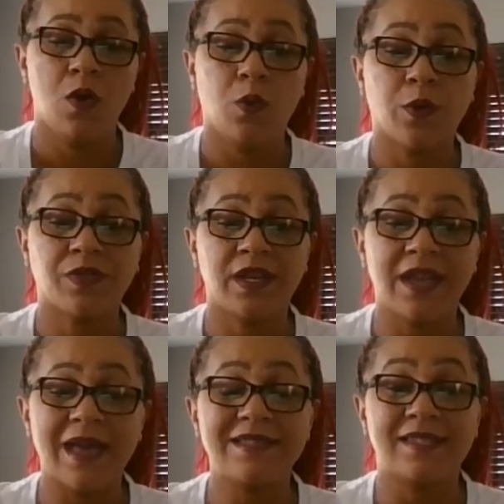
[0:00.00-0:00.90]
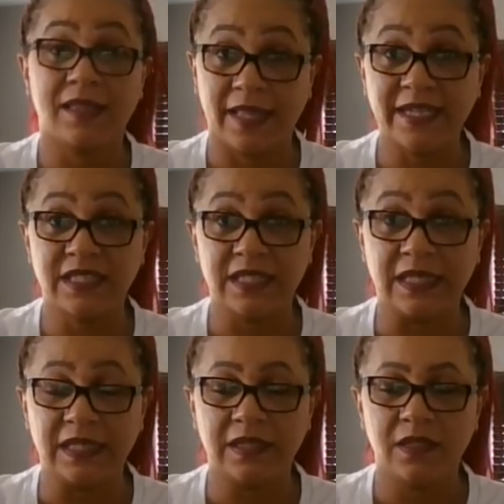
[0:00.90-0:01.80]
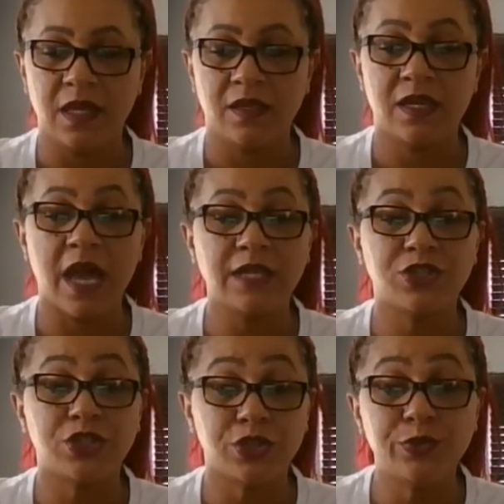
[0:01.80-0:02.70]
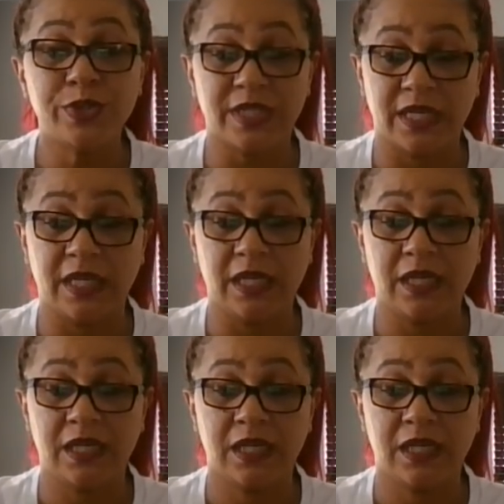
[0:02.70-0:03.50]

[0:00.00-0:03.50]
or the not selecting, the not choosing.